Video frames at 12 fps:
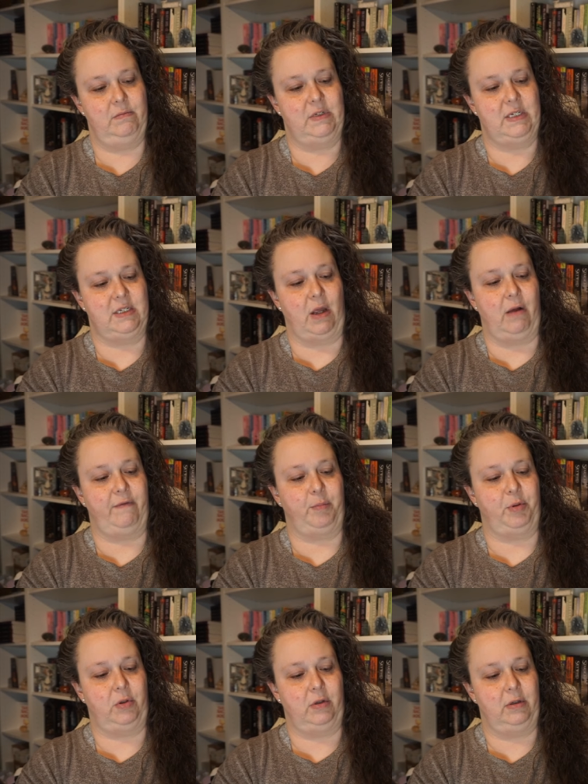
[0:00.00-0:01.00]

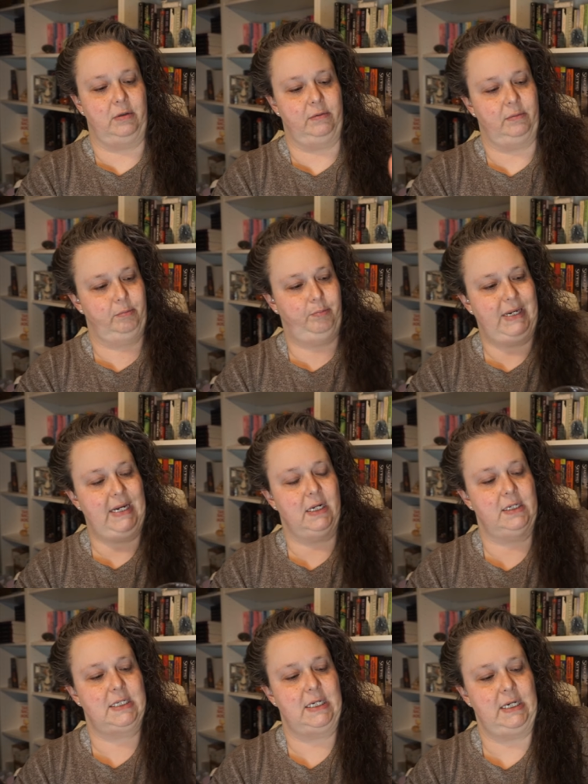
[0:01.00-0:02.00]
dissolvable
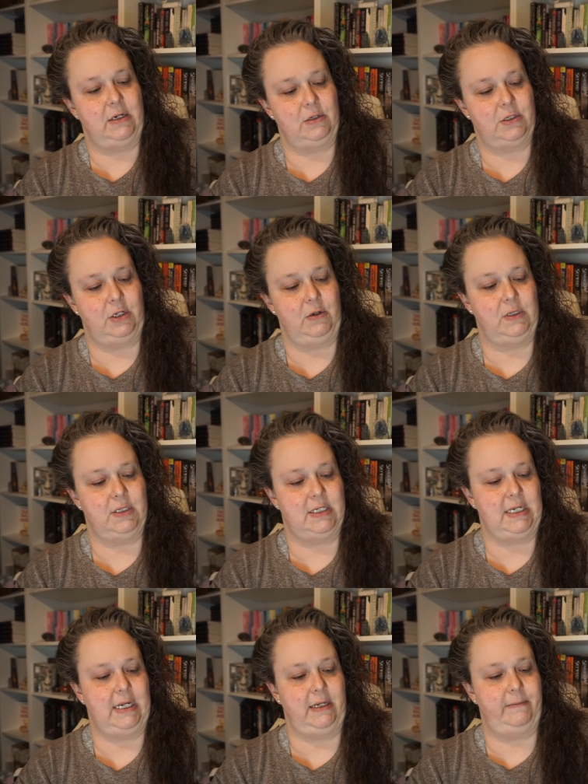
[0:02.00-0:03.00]
peanuts in here so you can
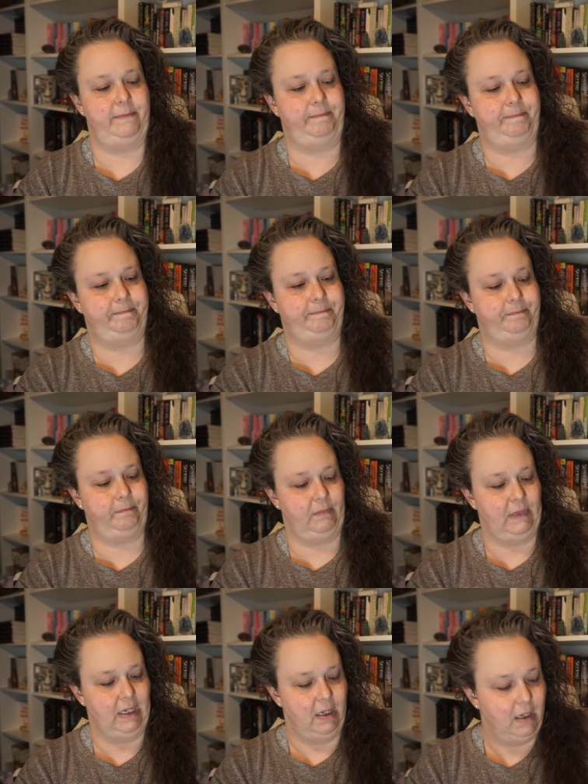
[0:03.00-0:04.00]
see it.
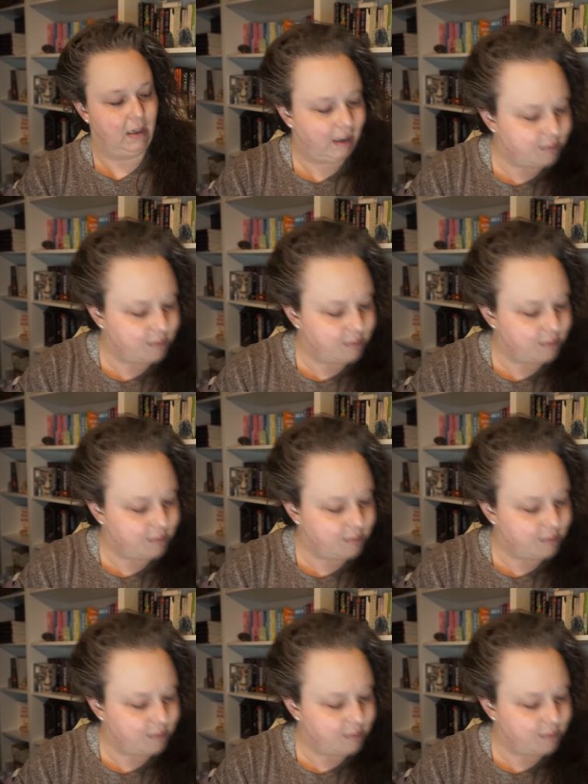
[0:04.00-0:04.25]
I'm